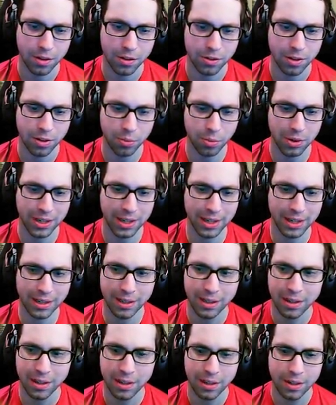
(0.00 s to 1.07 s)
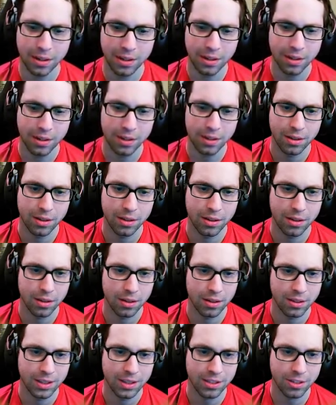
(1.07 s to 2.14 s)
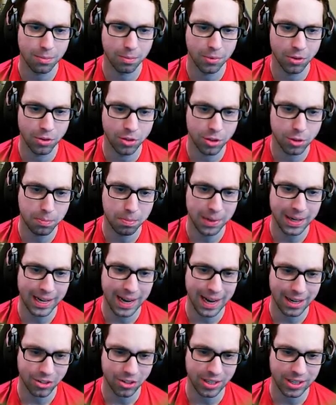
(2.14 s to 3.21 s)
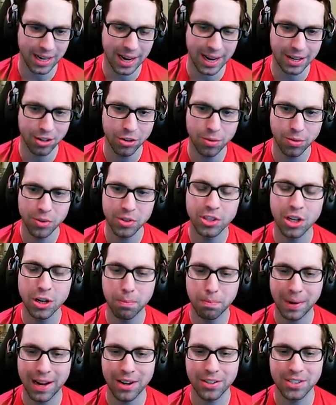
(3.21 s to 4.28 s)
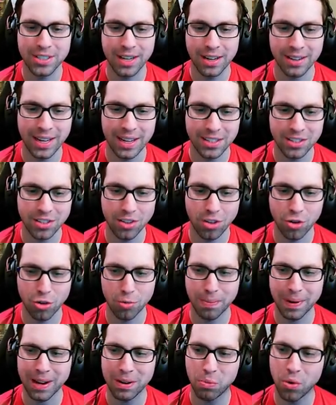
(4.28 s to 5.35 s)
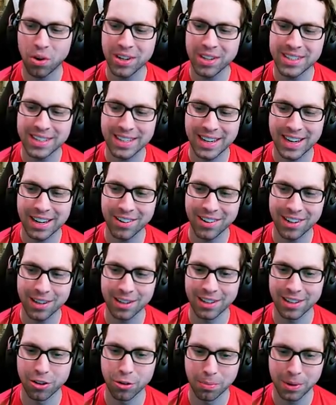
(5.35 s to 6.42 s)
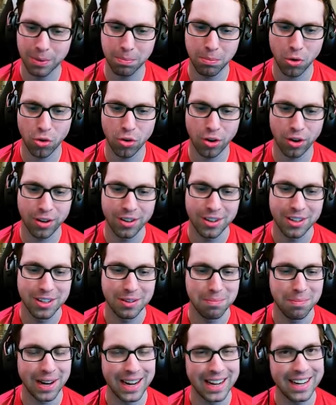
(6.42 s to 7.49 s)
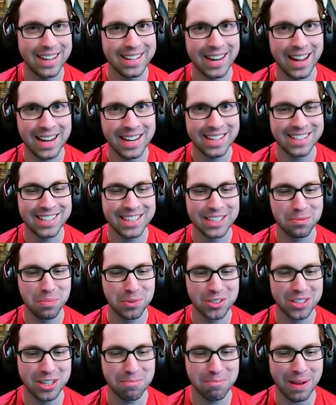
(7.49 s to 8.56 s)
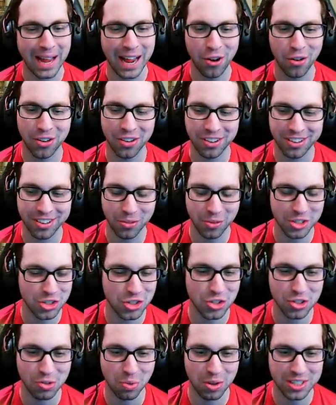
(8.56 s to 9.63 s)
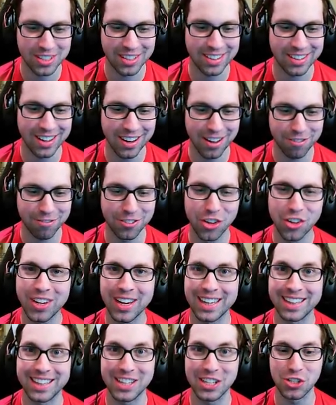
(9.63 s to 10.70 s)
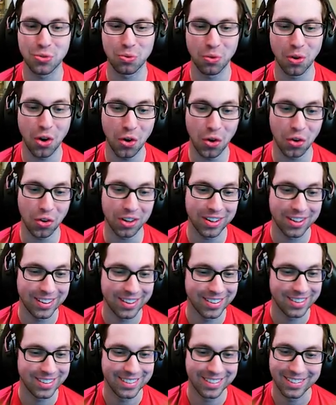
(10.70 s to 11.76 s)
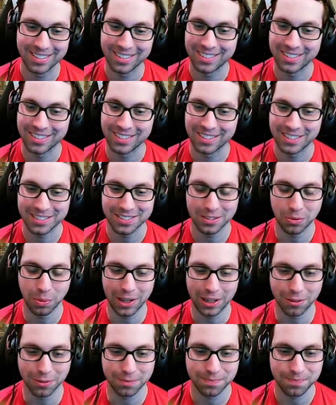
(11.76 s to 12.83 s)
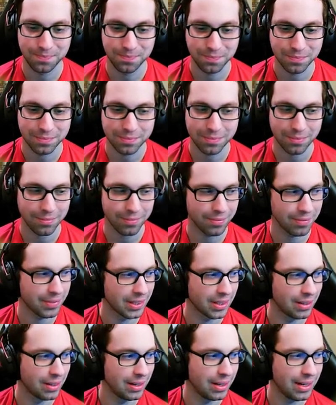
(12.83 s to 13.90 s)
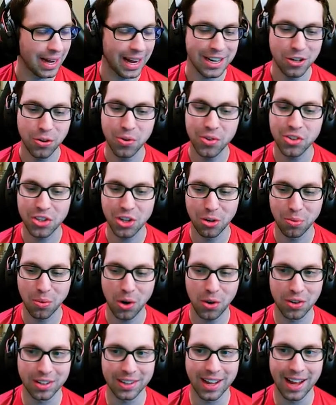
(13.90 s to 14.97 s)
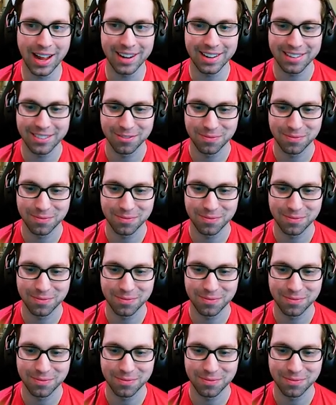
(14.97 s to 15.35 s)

so that we can get some good spin action. Yeah, I knew it was gonna bounce down that slope. I wanted to carry a little bit more, but I hit it 96% power, which just wasn't enough. Look at this roll. Wow. I knew it was gonna roll a lot,